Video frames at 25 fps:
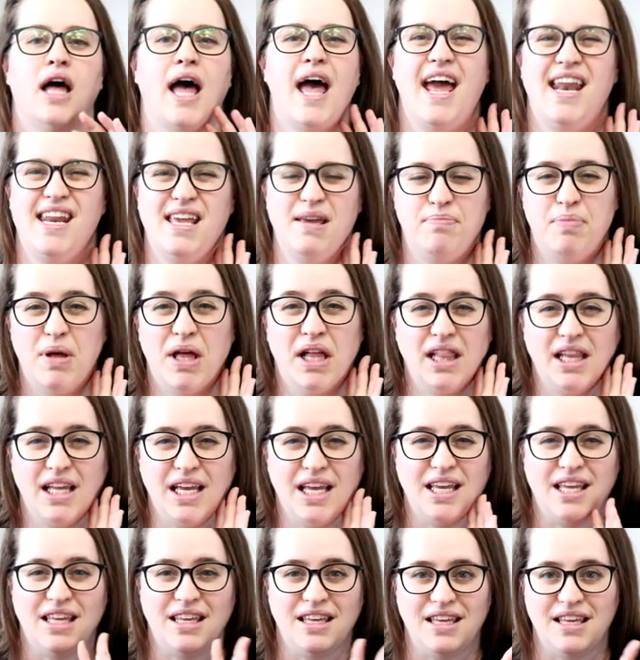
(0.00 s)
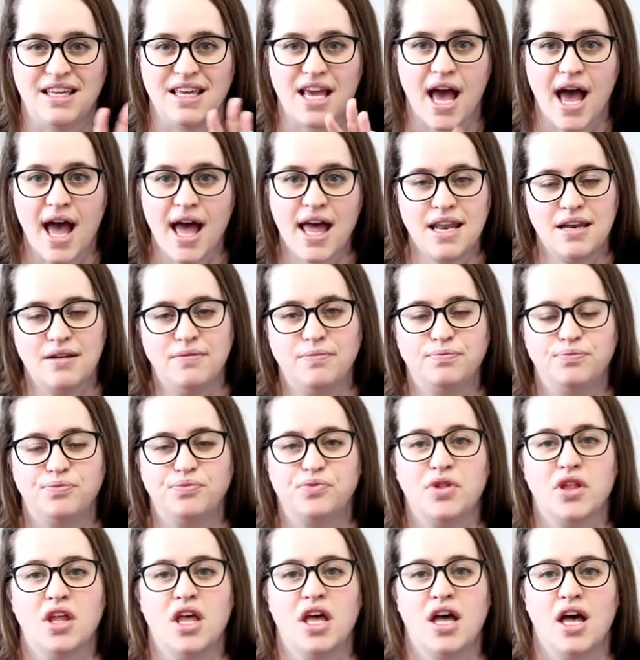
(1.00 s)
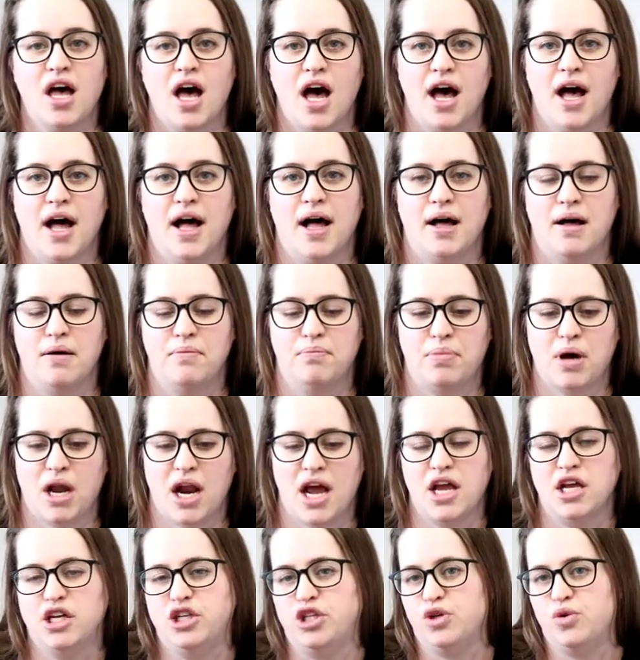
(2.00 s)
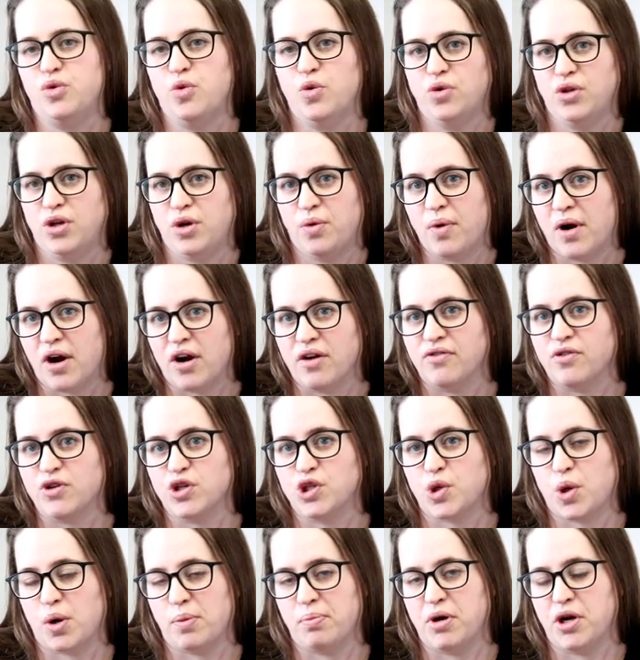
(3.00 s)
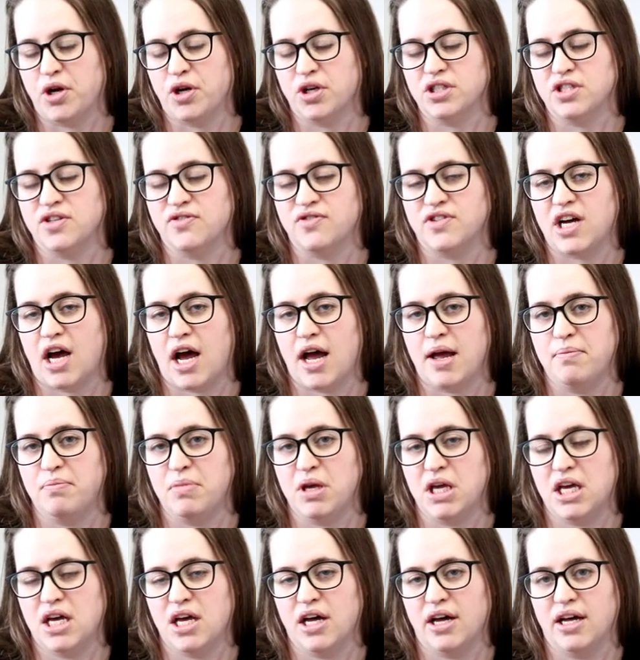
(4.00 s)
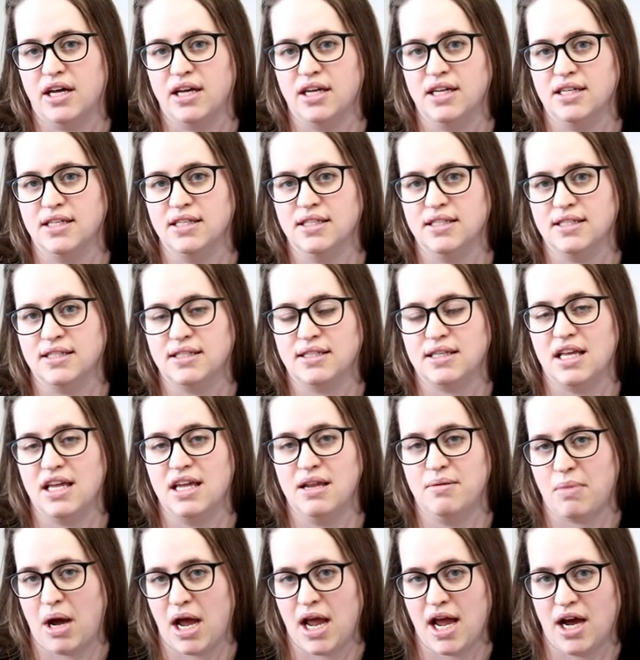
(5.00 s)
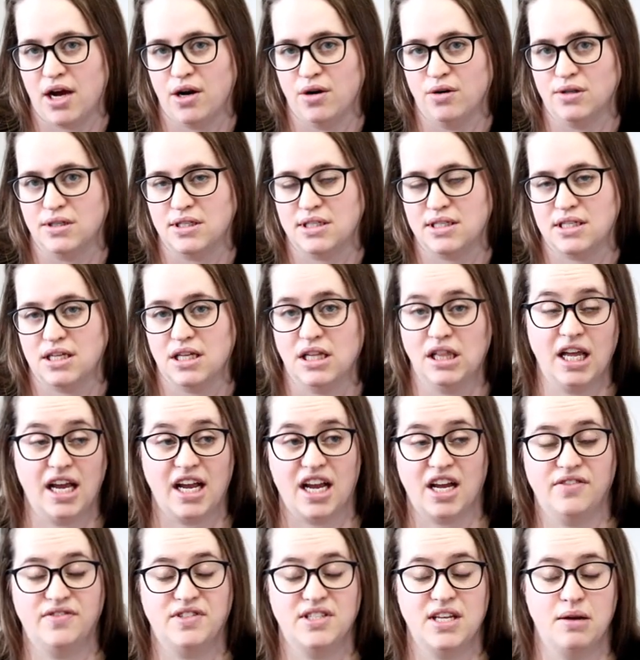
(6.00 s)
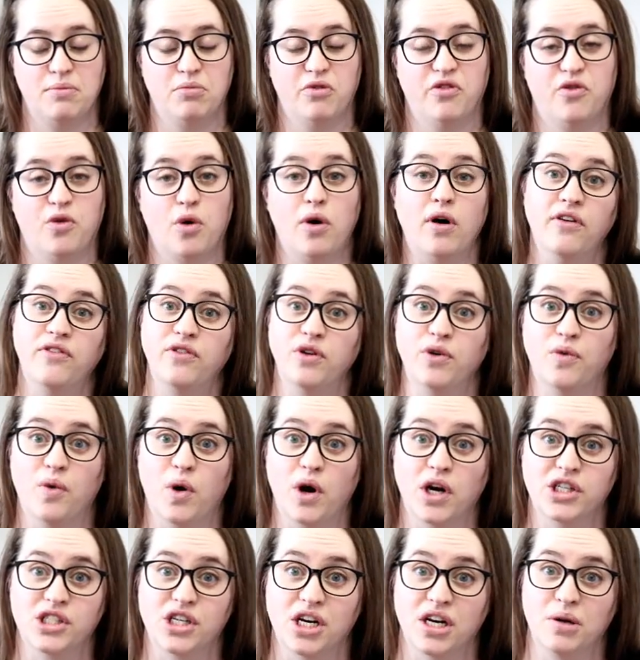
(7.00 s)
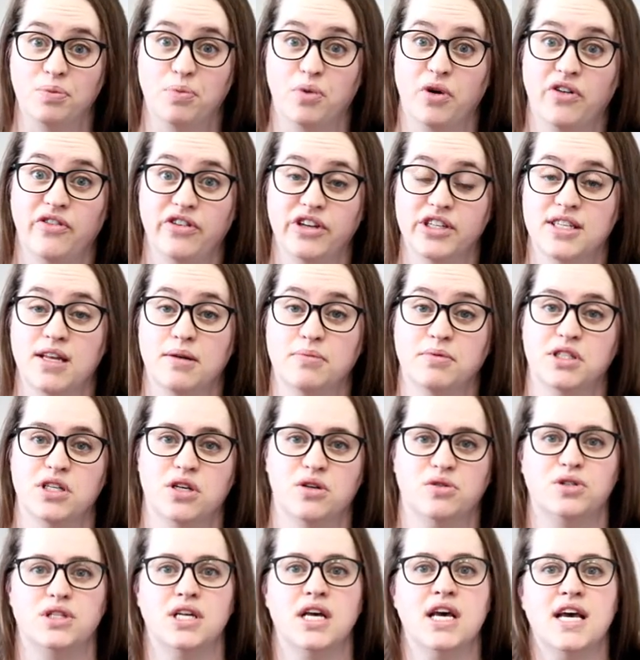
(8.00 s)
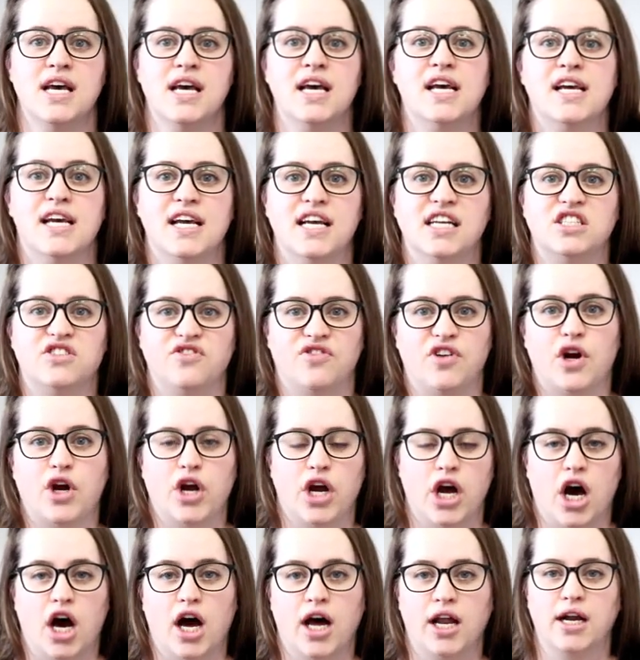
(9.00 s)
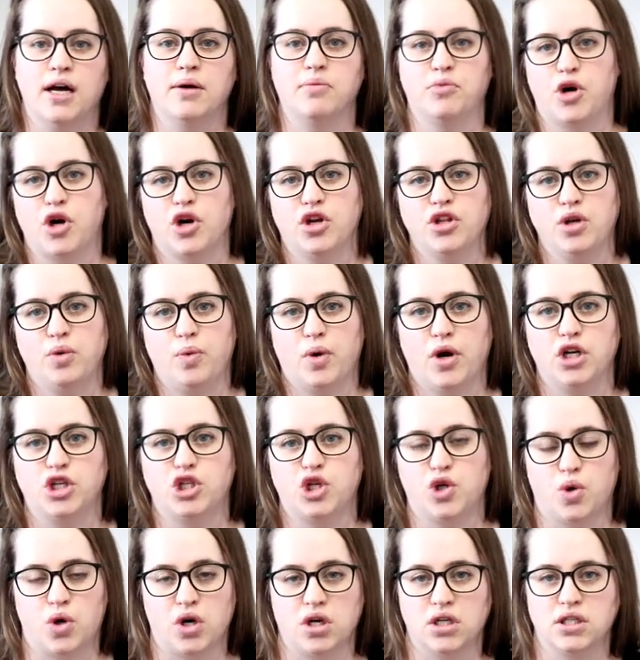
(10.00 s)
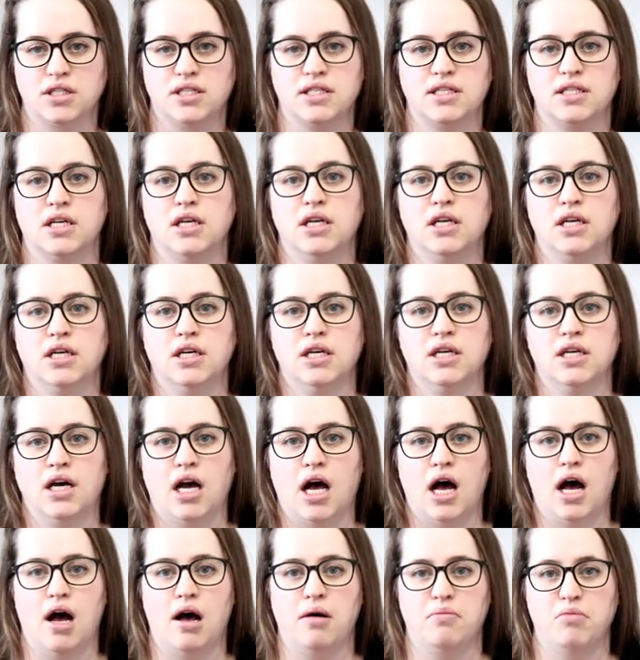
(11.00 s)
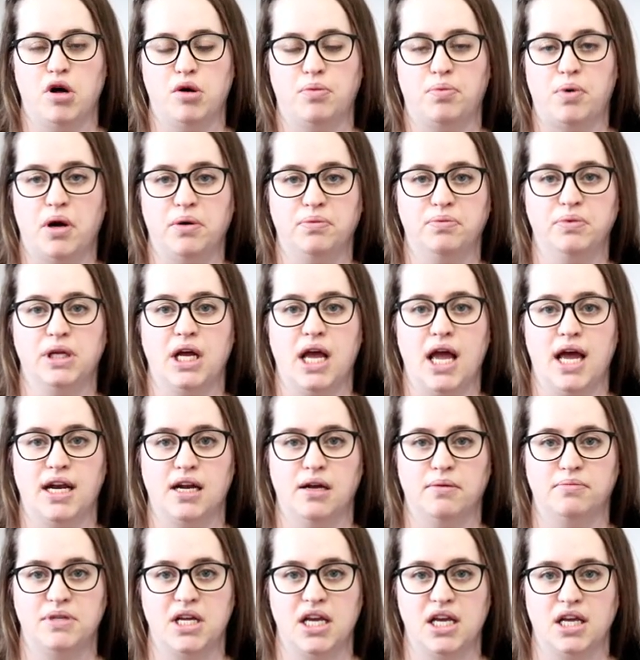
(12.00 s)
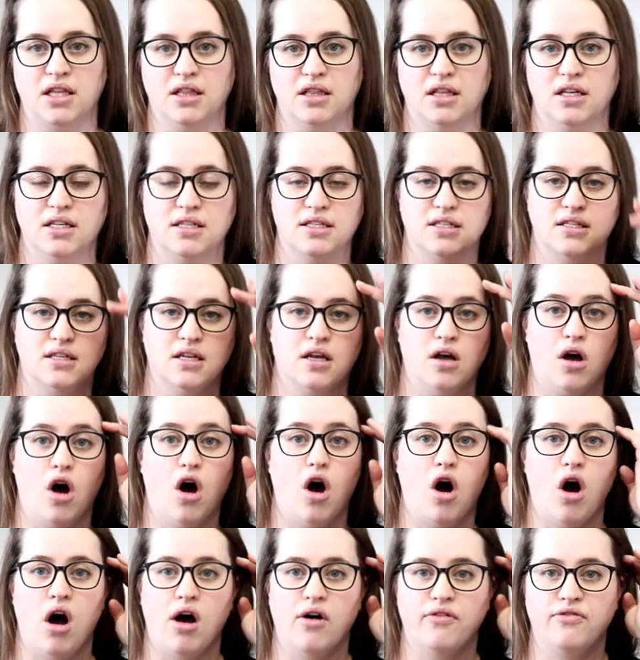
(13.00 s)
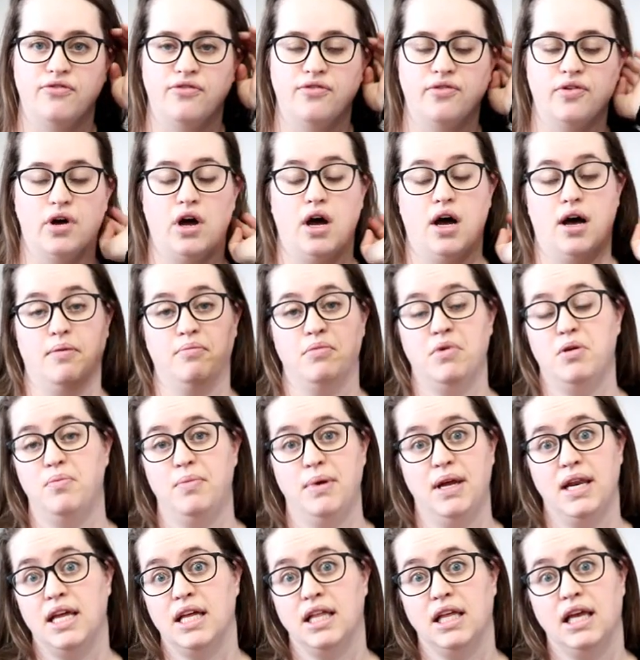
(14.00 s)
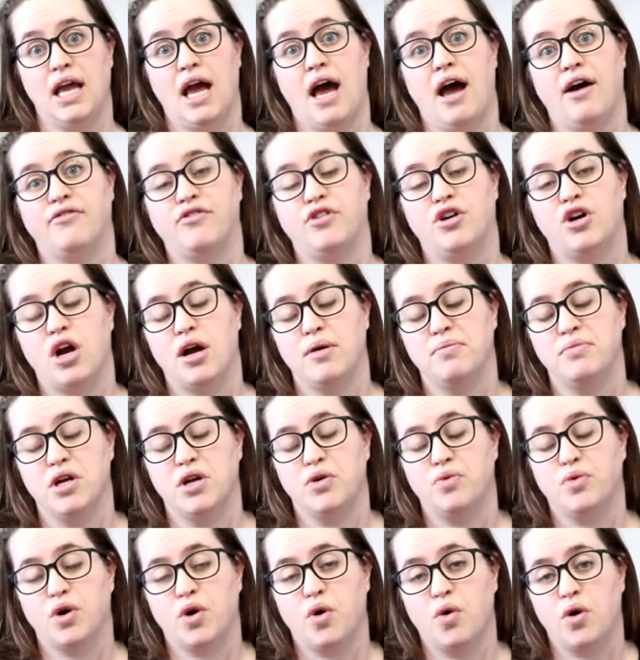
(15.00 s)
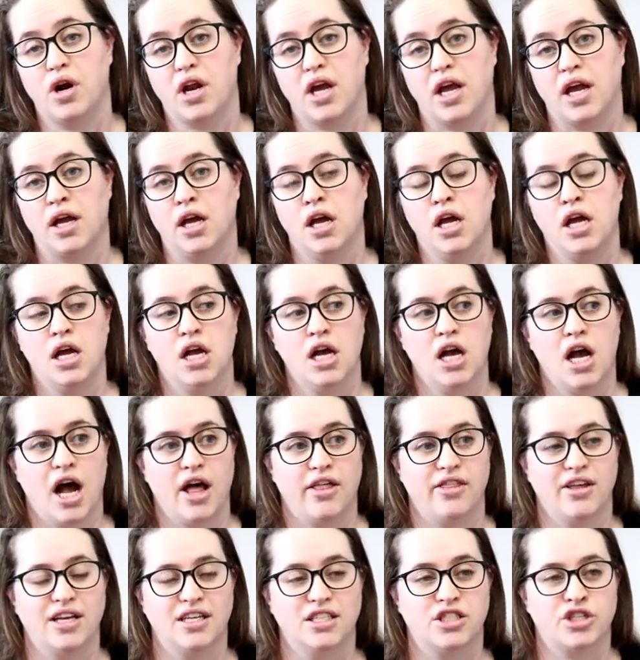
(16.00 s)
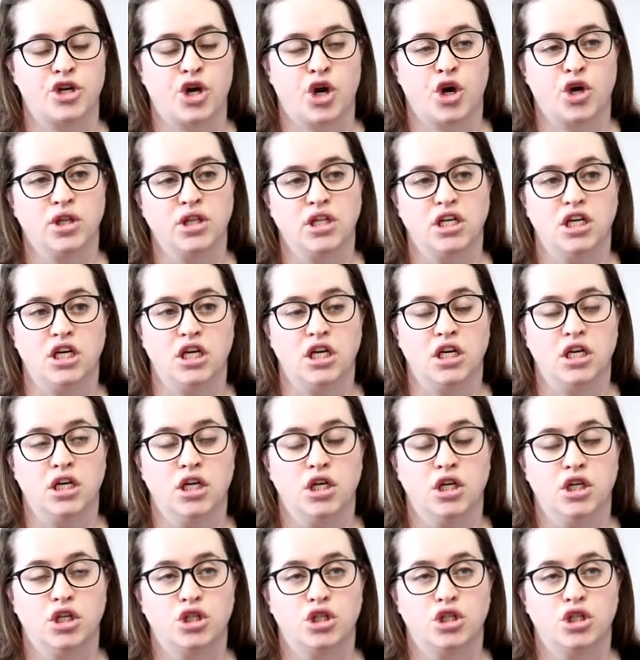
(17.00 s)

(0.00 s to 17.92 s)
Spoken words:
any pilling yet, but I do only wear it for short periods of time because in my house, like I've said before, if you've watched any previous episodes, it's very hot. I'm currently wearing shorts. I'll probably end up taking this off immediately after I'm done recording. I think it's currently